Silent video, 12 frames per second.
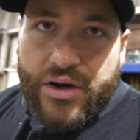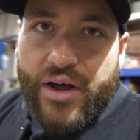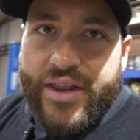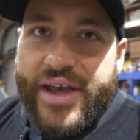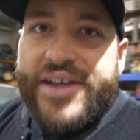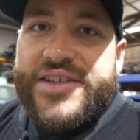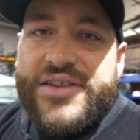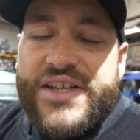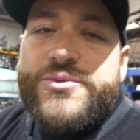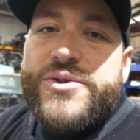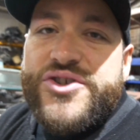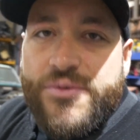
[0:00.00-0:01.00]
like this.
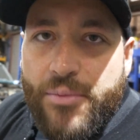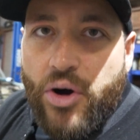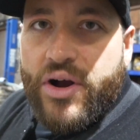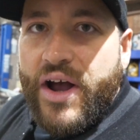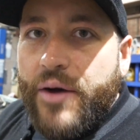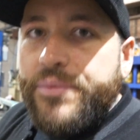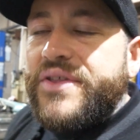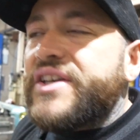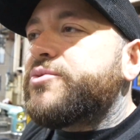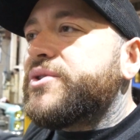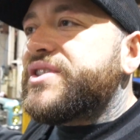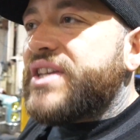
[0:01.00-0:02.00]
This was the mock-up.
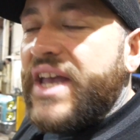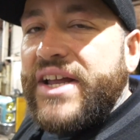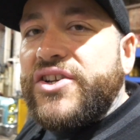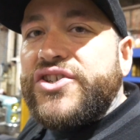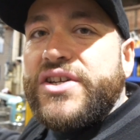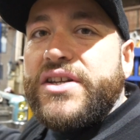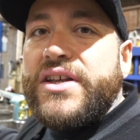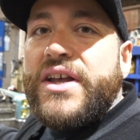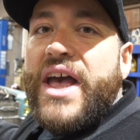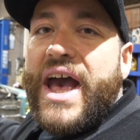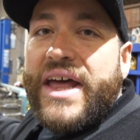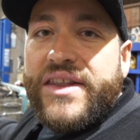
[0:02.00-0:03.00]
This was the engine
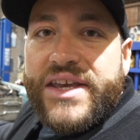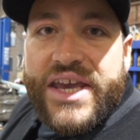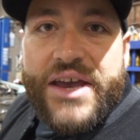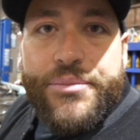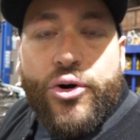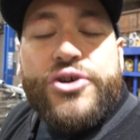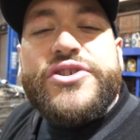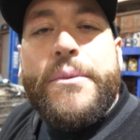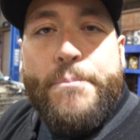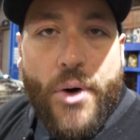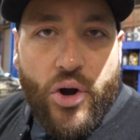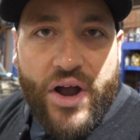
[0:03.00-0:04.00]
and the gearbox
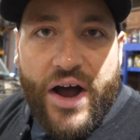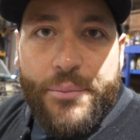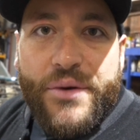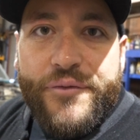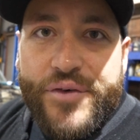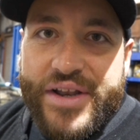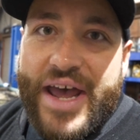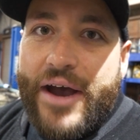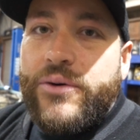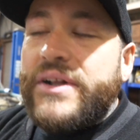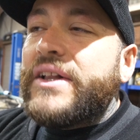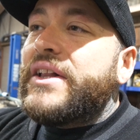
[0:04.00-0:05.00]
mock-up for
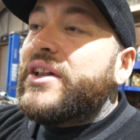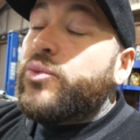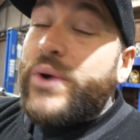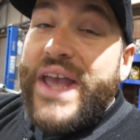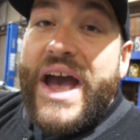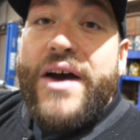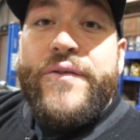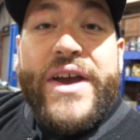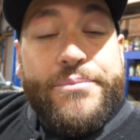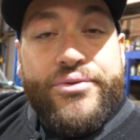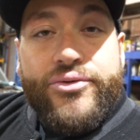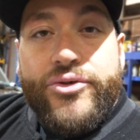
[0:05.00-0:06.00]
now. We have
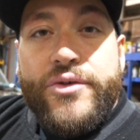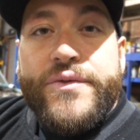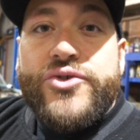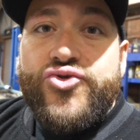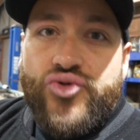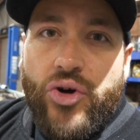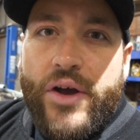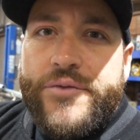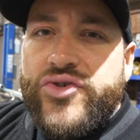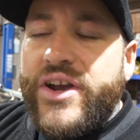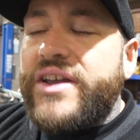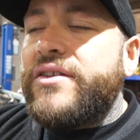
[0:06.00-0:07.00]
a proven
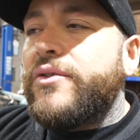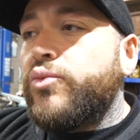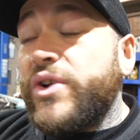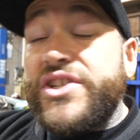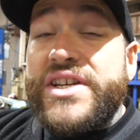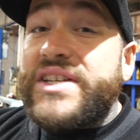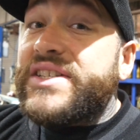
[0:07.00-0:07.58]
drivetrain, which is